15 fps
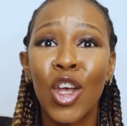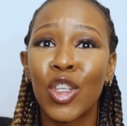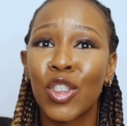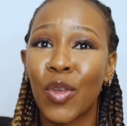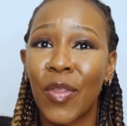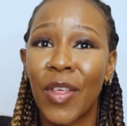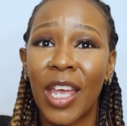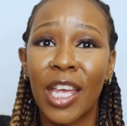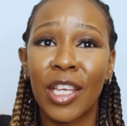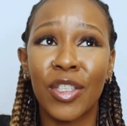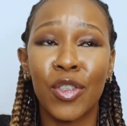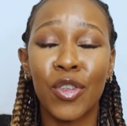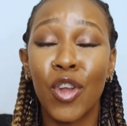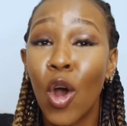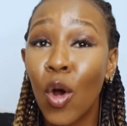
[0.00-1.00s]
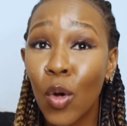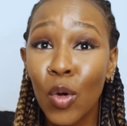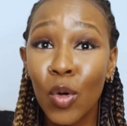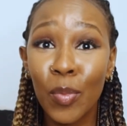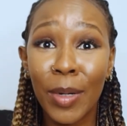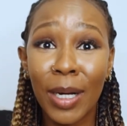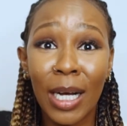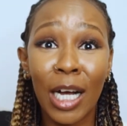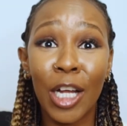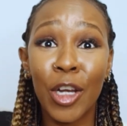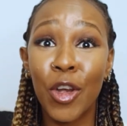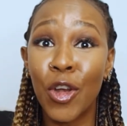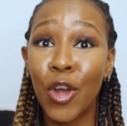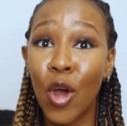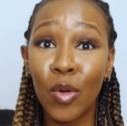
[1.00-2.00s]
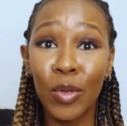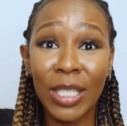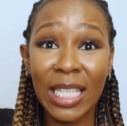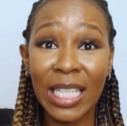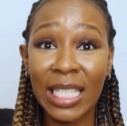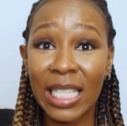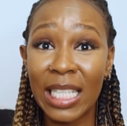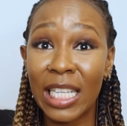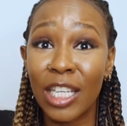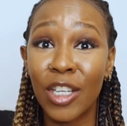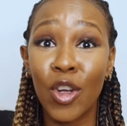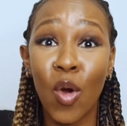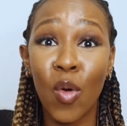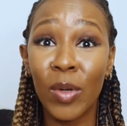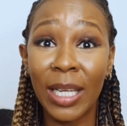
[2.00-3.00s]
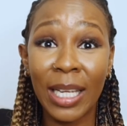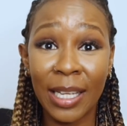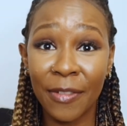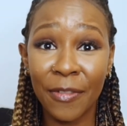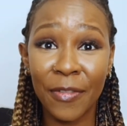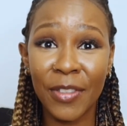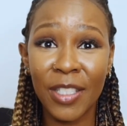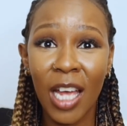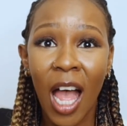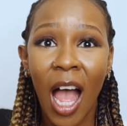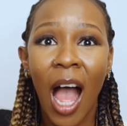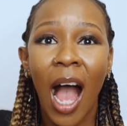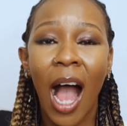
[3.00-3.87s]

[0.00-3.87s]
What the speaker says: So there is no Uber, no Didi, no Lyft.